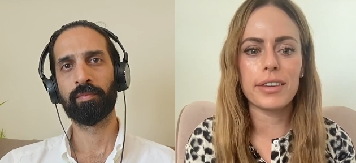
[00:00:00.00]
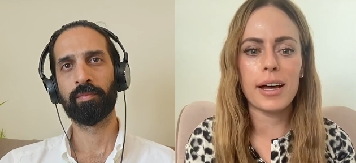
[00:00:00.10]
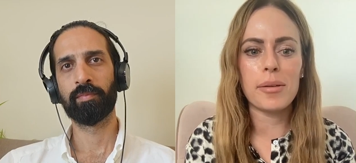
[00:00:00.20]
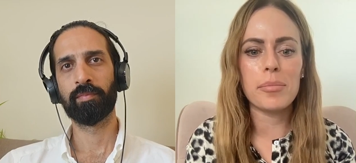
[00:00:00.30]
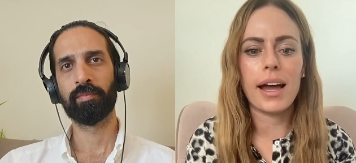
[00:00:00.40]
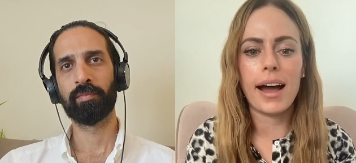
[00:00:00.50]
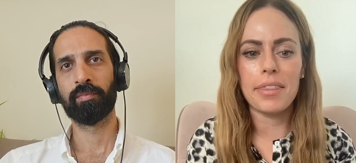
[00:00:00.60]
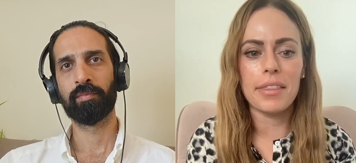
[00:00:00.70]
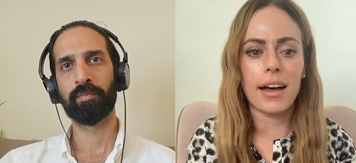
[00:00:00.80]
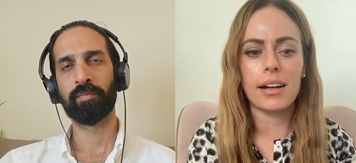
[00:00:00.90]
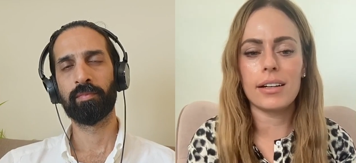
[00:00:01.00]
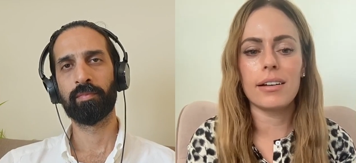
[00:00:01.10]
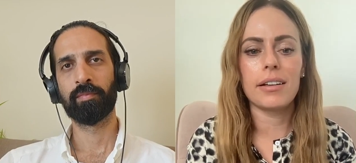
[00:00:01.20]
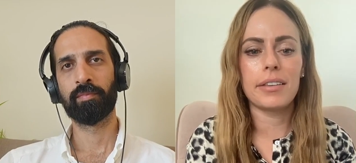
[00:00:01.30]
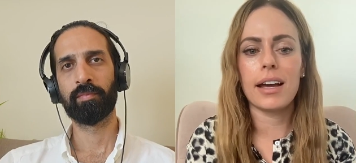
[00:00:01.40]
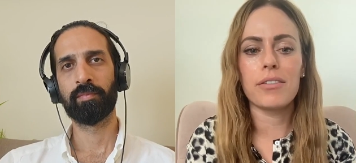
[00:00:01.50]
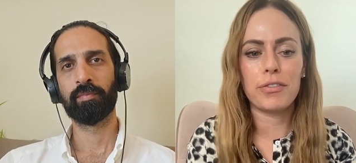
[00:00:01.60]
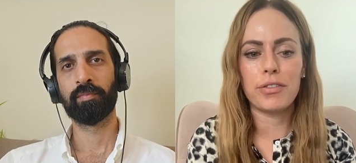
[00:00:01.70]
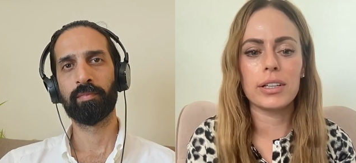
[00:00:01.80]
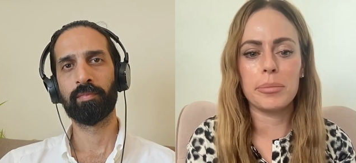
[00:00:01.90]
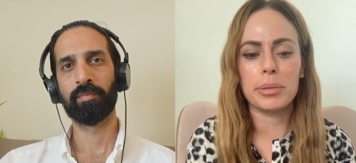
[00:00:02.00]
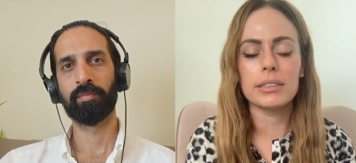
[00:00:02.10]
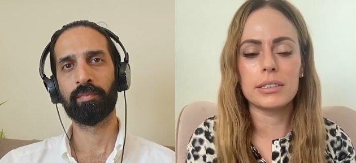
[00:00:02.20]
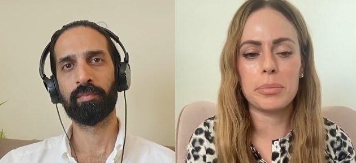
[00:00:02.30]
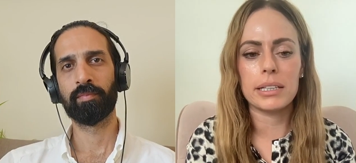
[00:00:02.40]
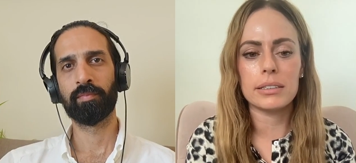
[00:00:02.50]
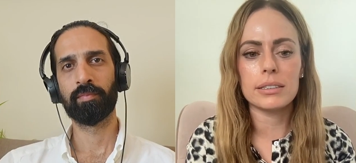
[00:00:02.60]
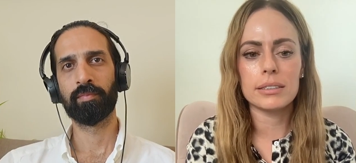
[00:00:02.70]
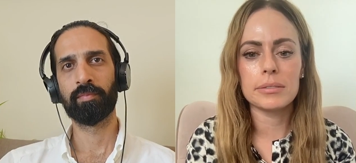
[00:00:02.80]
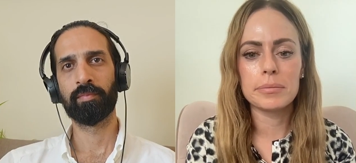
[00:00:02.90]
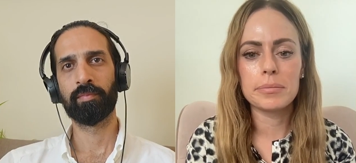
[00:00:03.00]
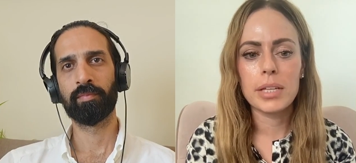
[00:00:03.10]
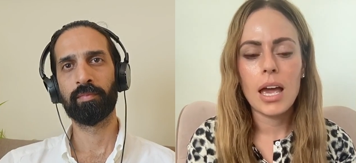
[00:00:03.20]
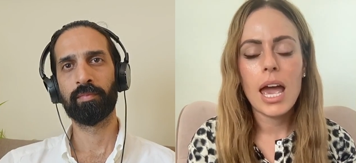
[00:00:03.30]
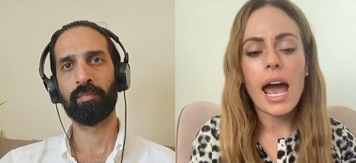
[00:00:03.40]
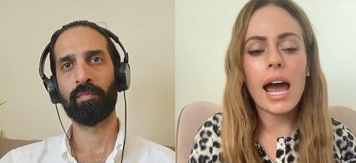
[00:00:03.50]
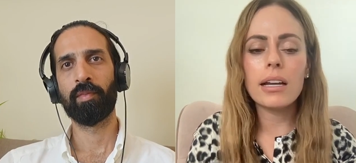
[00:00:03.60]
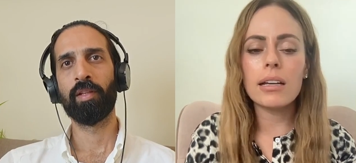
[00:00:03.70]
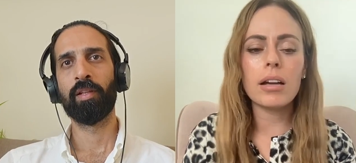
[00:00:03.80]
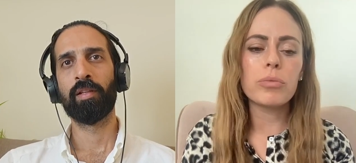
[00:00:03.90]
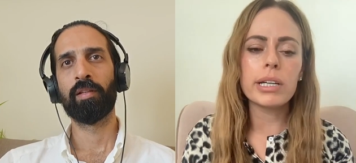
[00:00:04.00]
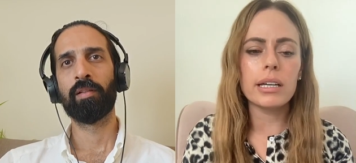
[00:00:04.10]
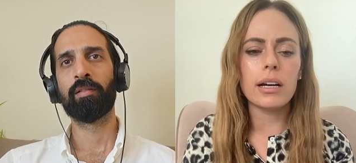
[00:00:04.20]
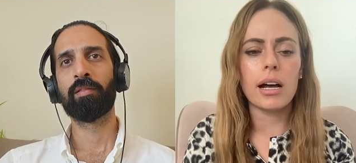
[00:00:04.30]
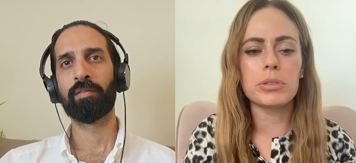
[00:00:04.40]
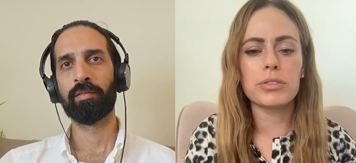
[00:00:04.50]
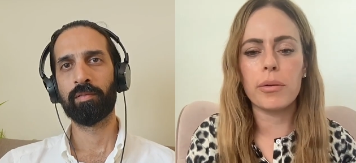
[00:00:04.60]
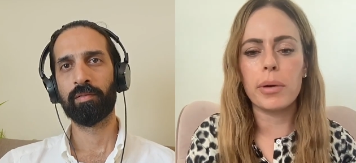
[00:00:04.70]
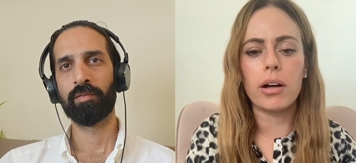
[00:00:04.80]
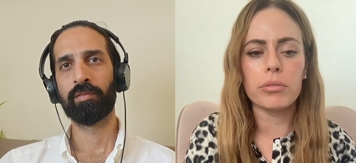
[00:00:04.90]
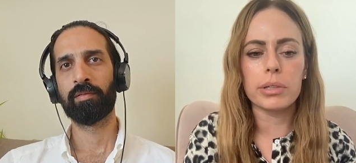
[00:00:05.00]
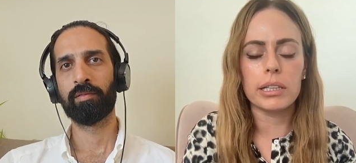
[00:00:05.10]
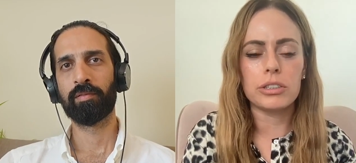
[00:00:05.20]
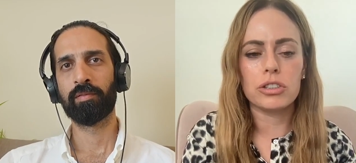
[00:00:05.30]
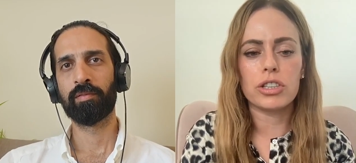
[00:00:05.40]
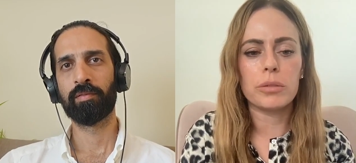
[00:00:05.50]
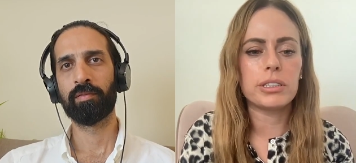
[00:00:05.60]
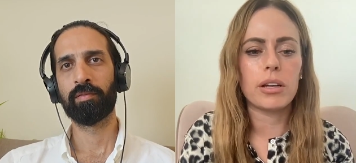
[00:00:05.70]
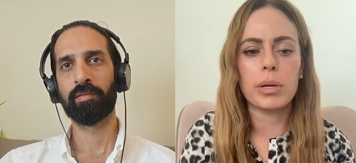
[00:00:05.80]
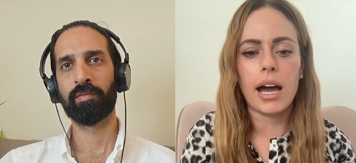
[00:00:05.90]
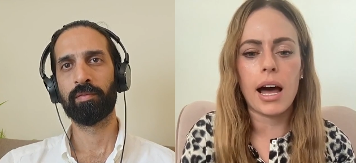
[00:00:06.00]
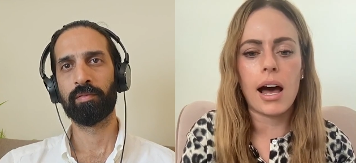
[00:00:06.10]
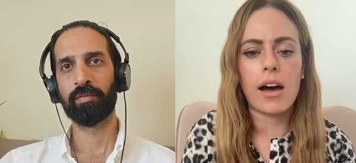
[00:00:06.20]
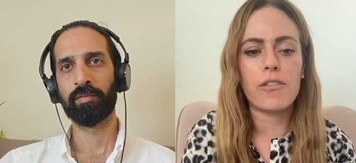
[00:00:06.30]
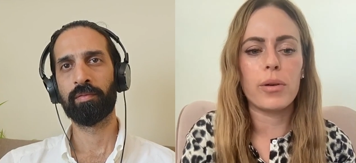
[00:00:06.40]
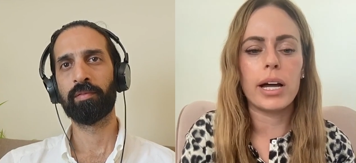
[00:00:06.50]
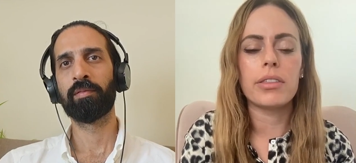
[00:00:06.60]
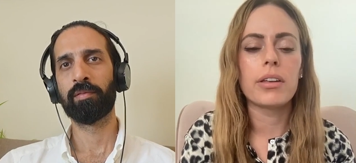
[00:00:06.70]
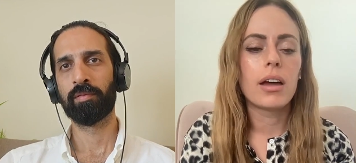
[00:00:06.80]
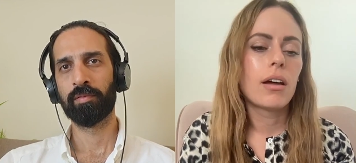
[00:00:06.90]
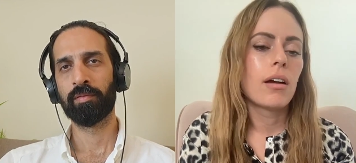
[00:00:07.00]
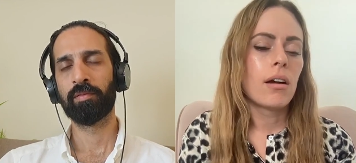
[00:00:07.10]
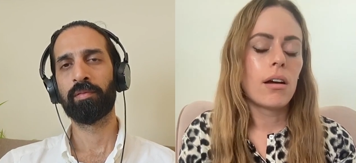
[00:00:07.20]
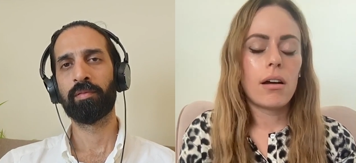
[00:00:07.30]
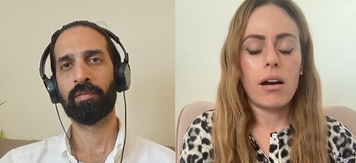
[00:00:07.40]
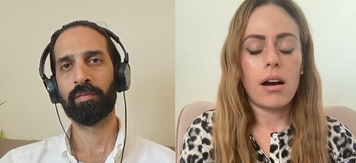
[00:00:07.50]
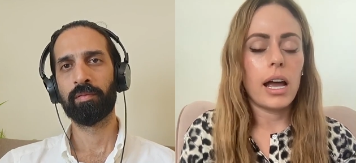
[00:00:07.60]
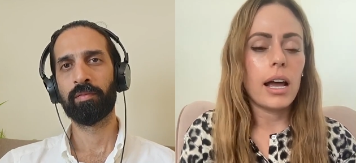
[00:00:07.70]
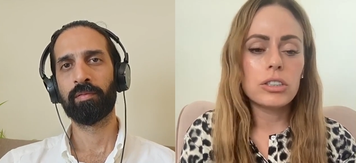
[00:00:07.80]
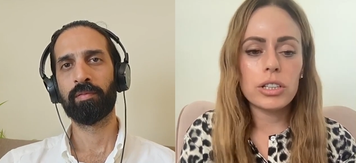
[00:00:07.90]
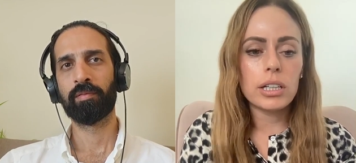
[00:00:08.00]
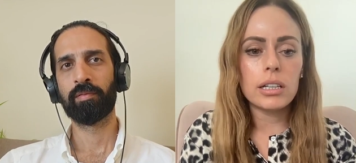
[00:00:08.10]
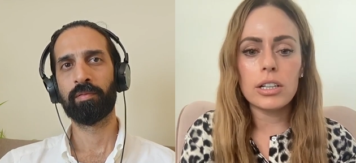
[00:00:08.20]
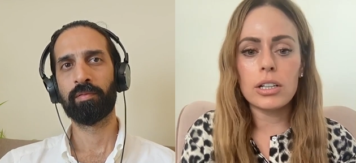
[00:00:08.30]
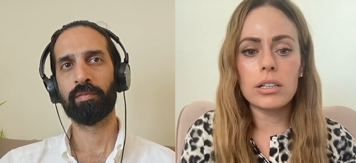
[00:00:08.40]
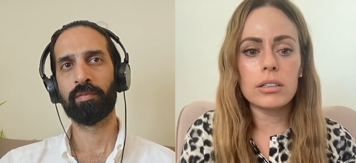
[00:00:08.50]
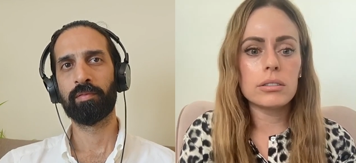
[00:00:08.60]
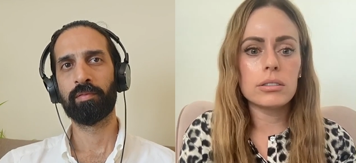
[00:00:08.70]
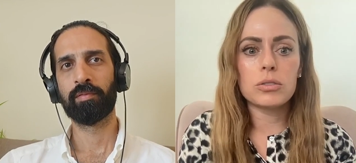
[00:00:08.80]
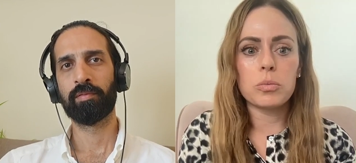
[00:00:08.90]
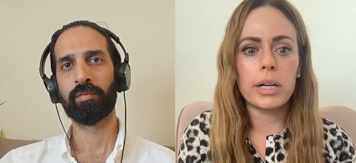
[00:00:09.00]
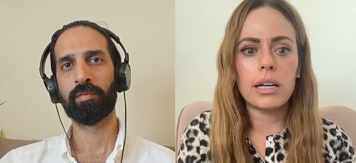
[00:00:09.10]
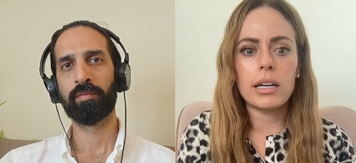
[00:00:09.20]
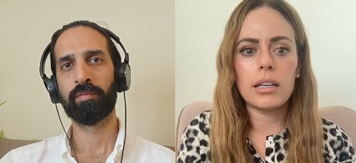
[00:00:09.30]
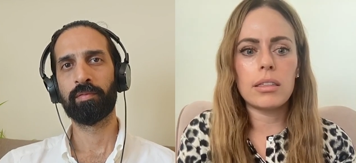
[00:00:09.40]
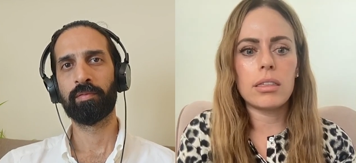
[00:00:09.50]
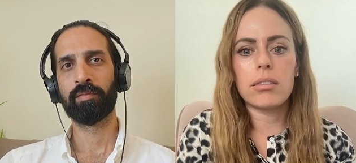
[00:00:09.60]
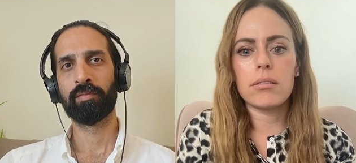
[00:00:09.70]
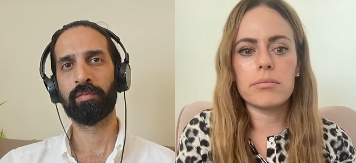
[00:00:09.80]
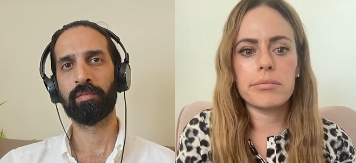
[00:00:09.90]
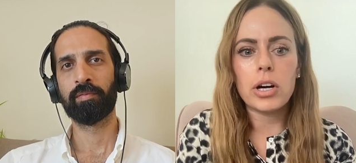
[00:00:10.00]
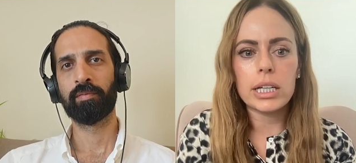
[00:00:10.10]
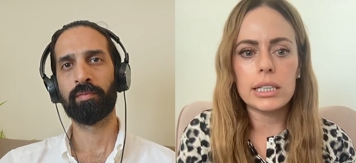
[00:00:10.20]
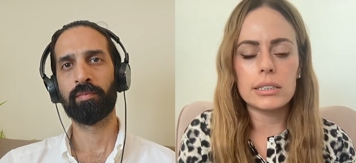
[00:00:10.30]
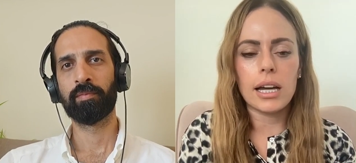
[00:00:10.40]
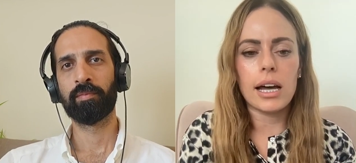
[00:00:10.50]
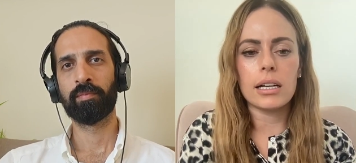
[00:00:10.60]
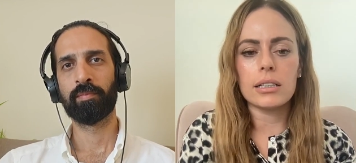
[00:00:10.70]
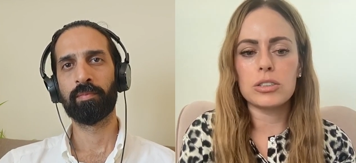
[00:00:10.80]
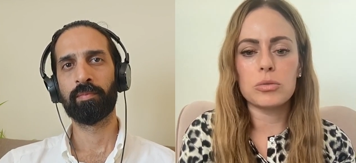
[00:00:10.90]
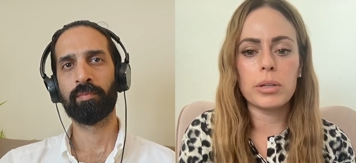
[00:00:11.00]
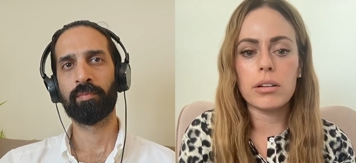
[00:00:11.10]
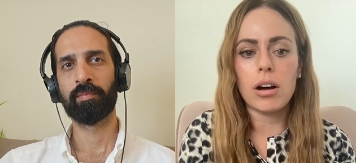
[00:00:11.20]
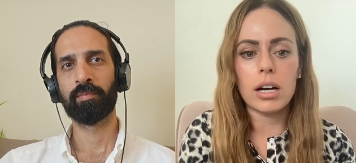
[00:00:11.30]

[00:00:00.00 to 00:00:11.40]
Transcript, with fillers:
Speaker 1: for them and then they have a fully built space. And it, it really comes from all the relationships that we have with engineers, with architects, with